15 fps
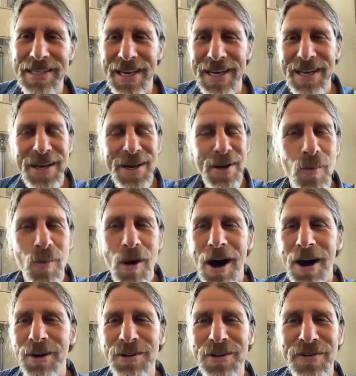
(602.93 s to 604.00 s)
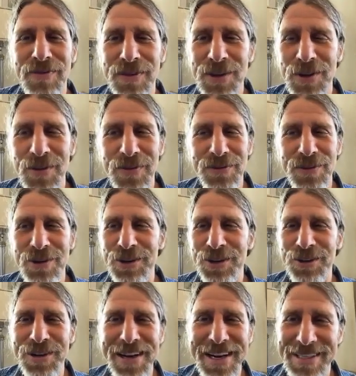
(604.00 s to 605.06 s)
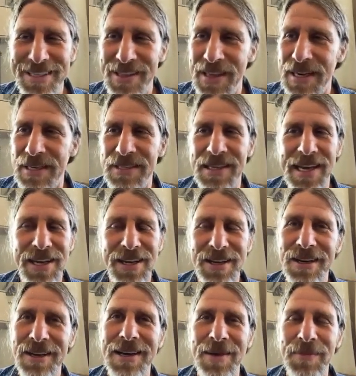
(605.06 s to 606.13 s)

they water a few fruit trees, and then it's like, oh,